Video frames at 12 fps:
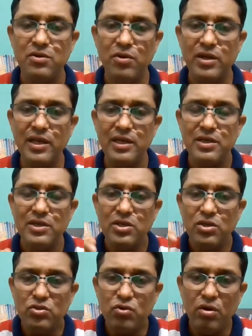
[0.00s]
Okay,
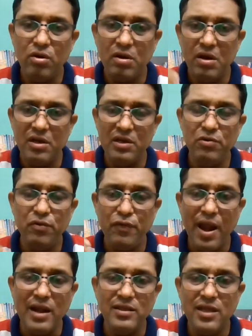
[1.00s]
so you'll
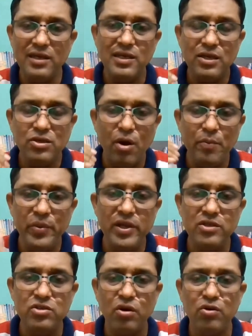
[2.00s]
find that a
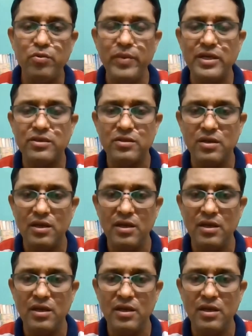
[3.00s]
complete document.